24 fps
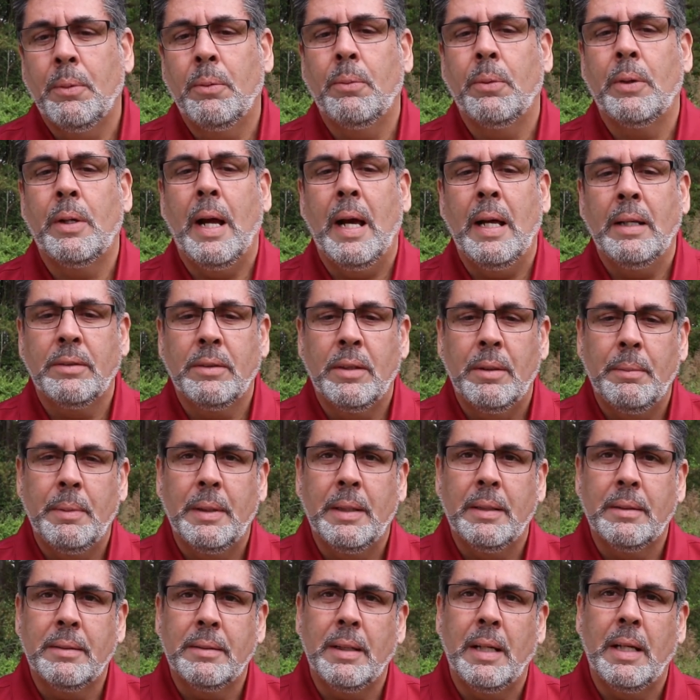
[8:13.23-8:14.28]
were asking
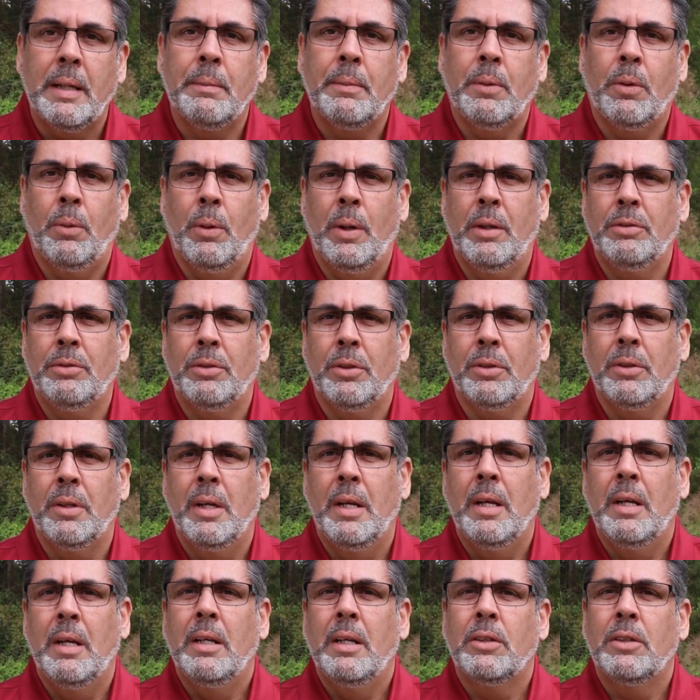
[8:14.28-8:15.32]
me the same question.
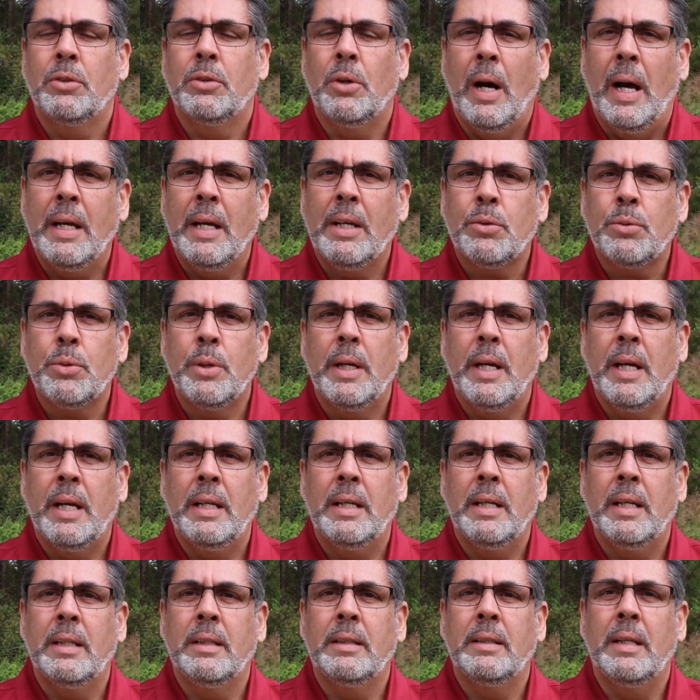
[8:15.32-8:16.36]
So I
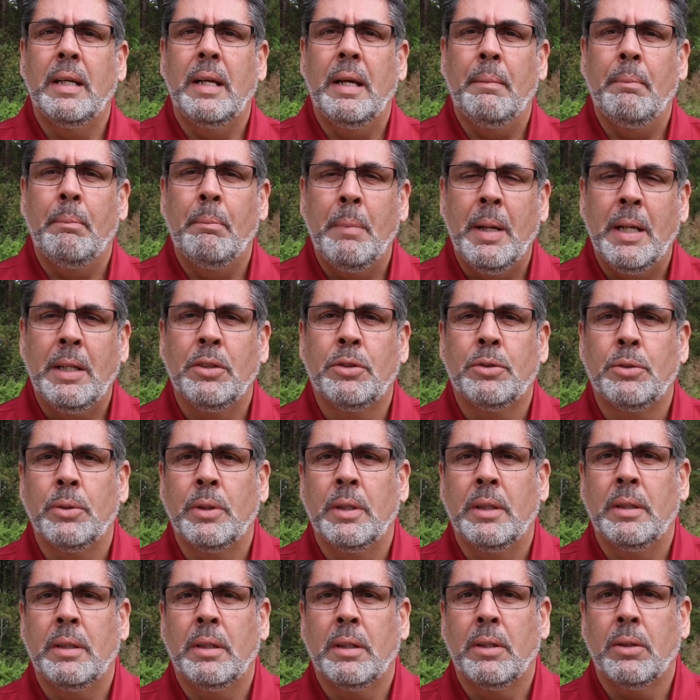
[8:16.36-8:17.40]
created a
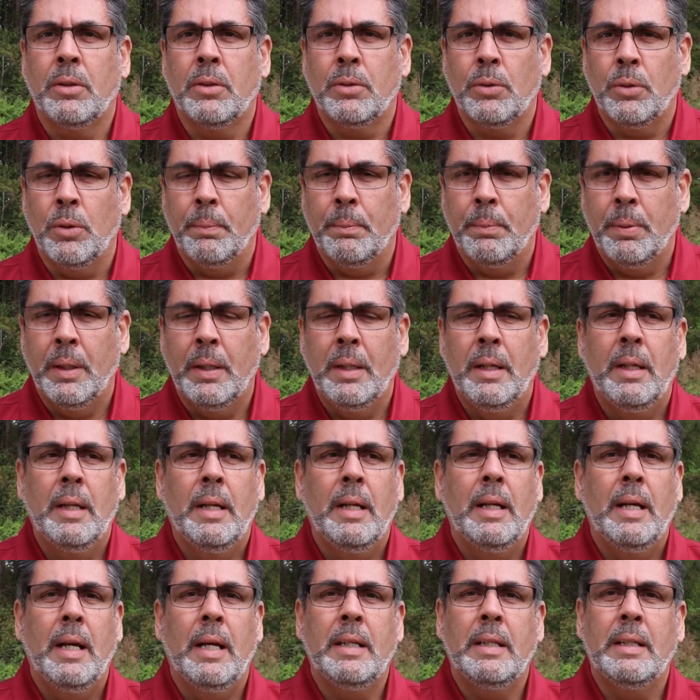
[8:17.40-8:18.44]
mentoring group.
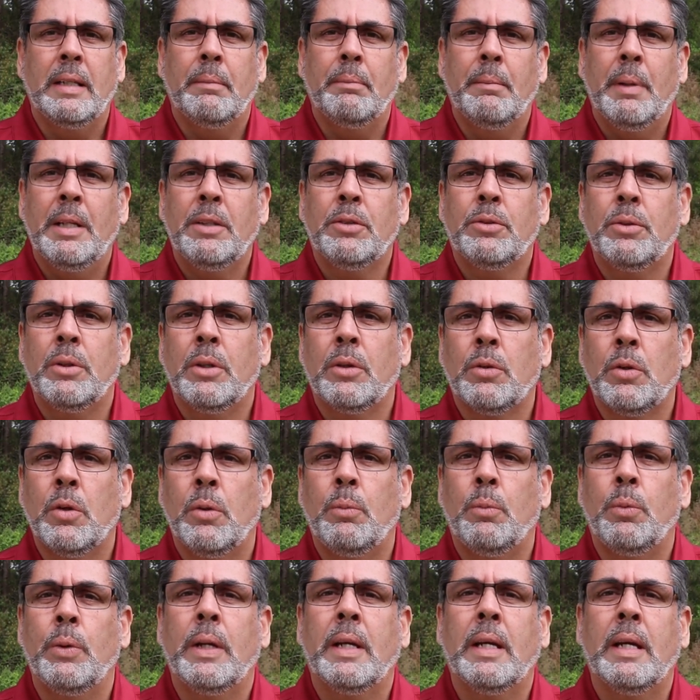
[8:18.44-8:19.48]
And in the mentoring
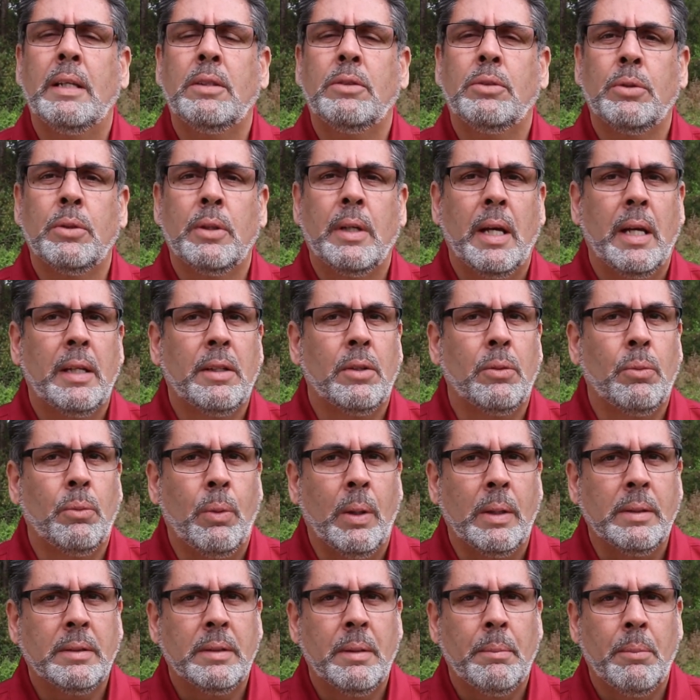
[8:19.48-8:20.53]
group, we get together
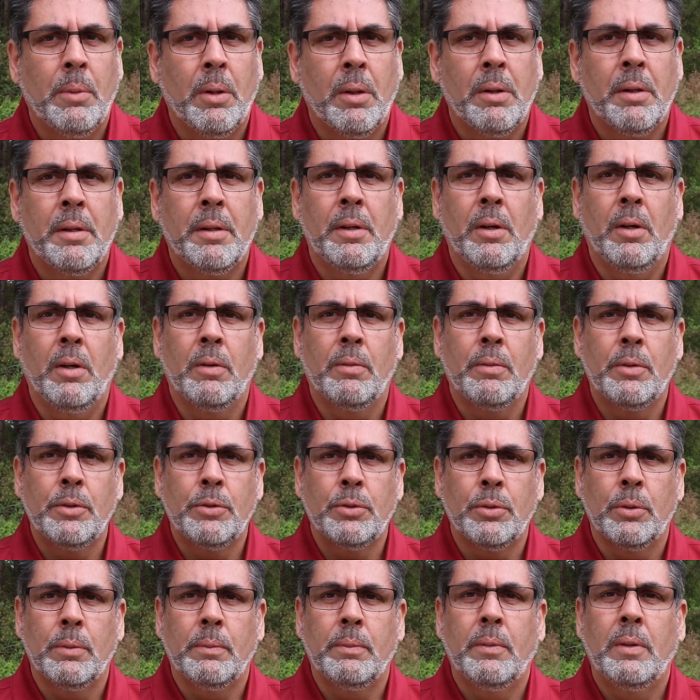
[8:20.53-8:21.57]
once a month over
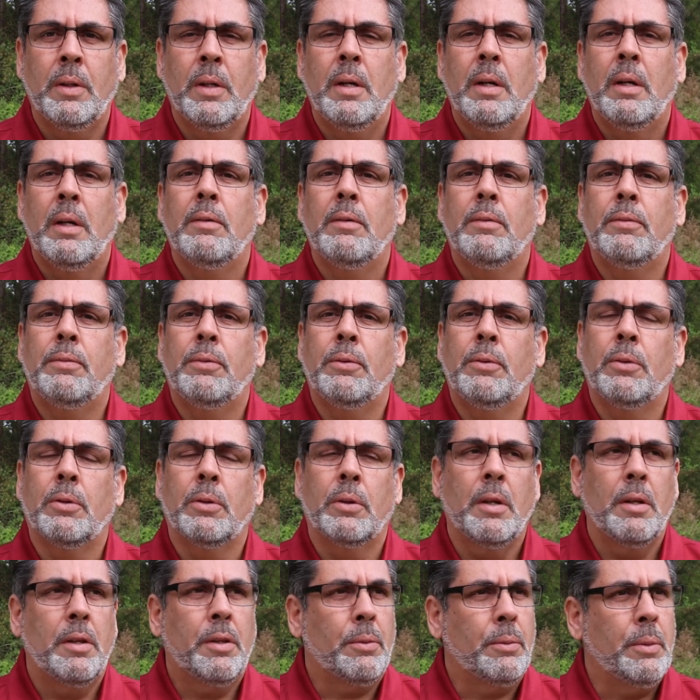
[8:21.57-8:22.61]
Zoom
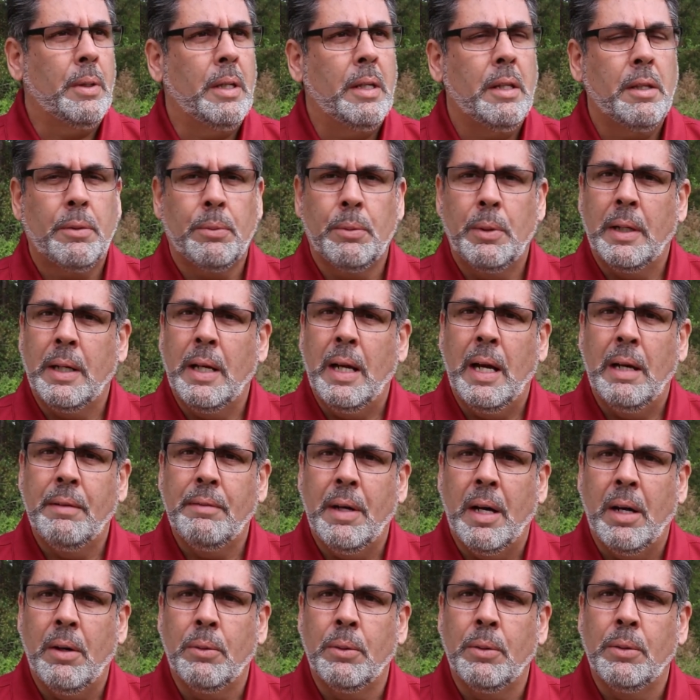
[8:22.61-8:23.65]
for
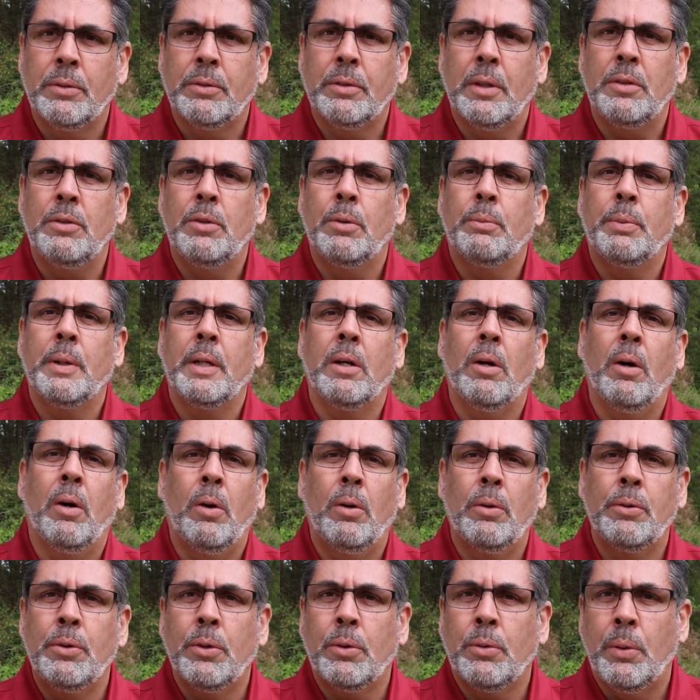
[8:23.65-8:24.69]
3.5 hours, and you bring
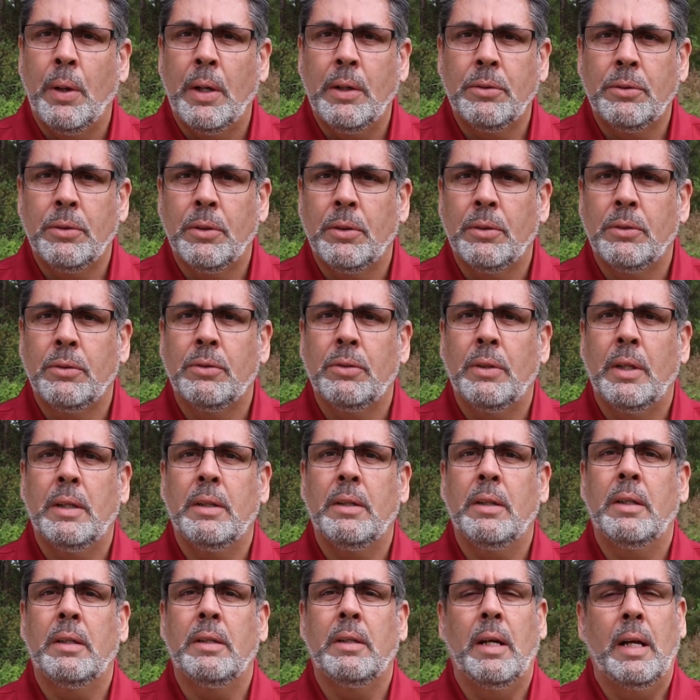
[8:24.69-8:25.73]
all your questions,
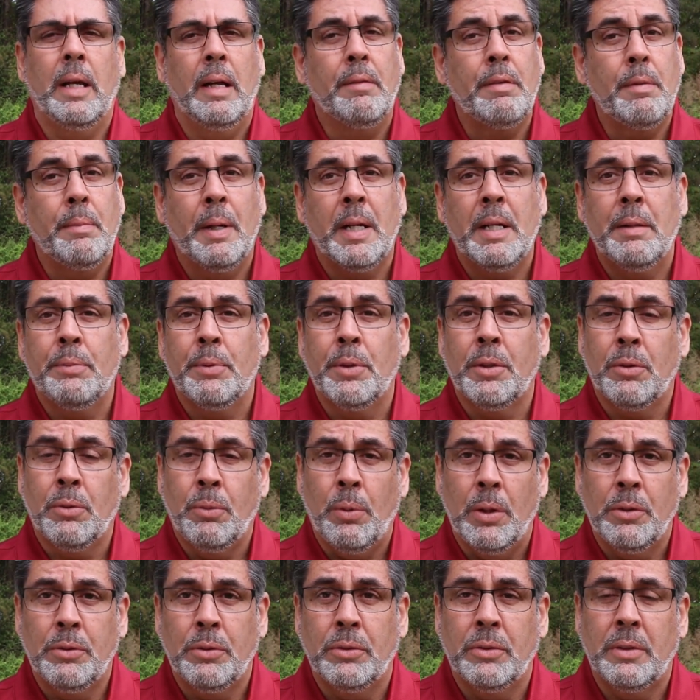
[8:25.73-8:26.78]
and everybody brings
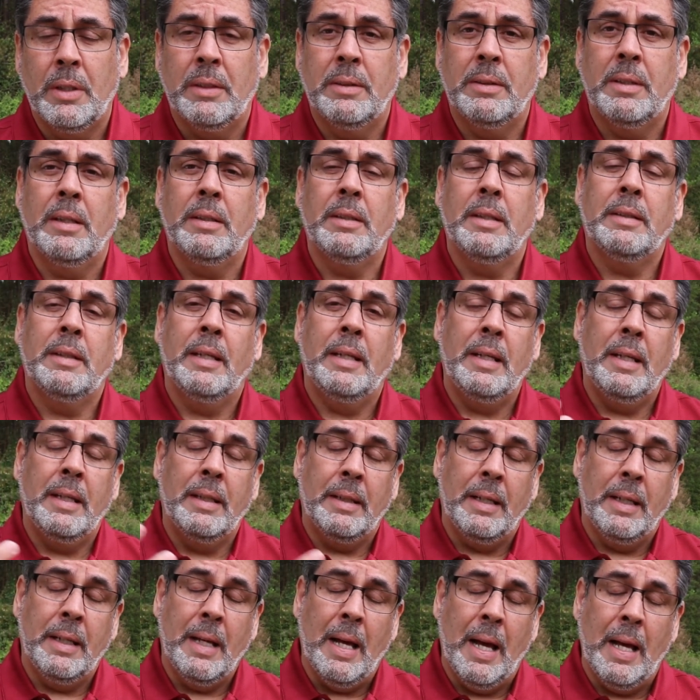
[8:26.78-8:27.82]
questions, and
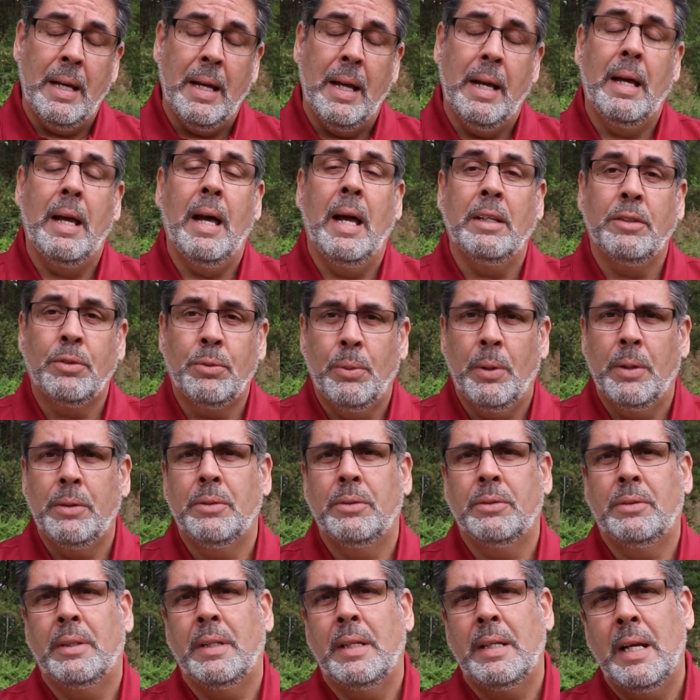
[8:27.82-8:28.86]
they ask
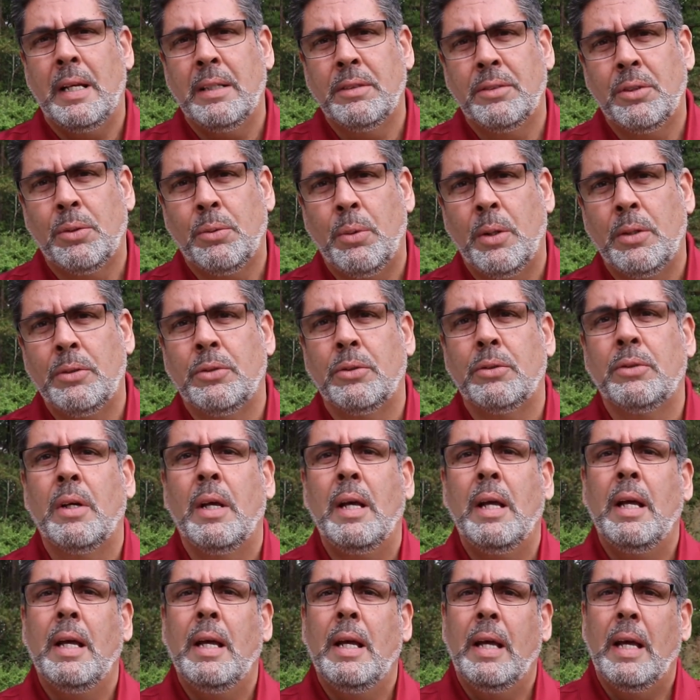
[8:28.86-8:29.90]
questions and I answer questions.
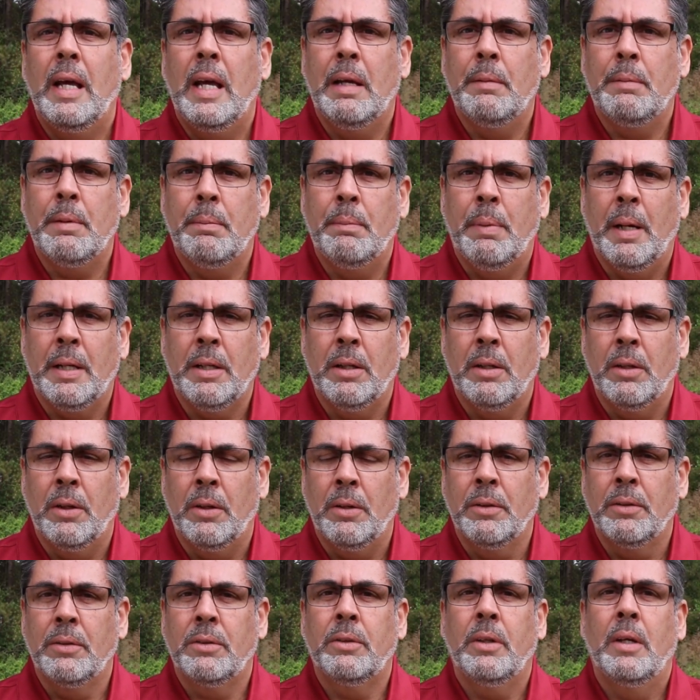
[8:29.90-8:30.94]
Everybody
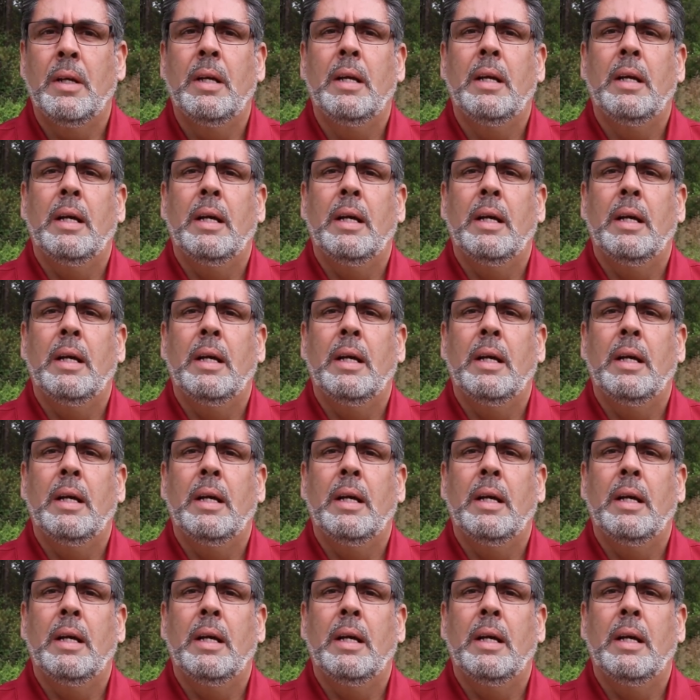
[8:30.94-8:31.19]
learns.